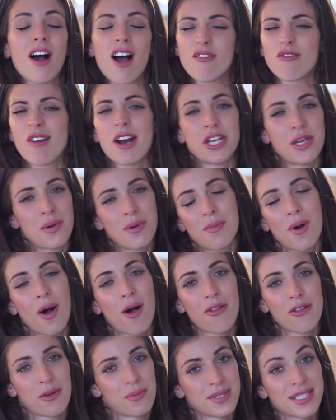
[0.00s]
I've ran you a
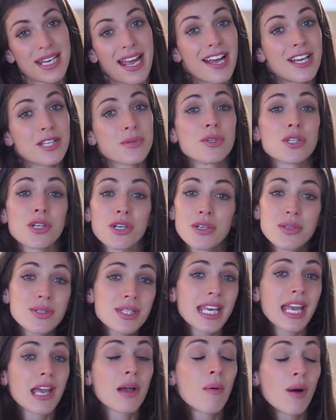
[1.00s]
bath upstairs, which I used
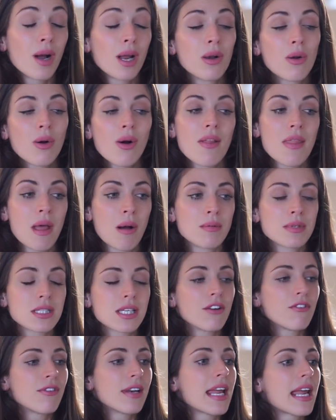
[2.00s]
to get quite a lot, and that was
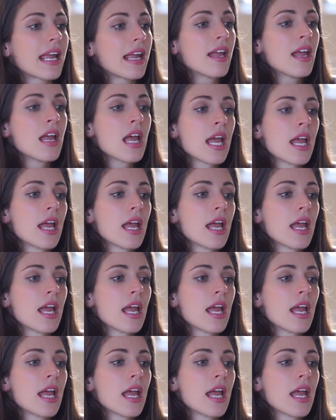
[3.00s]
lovely.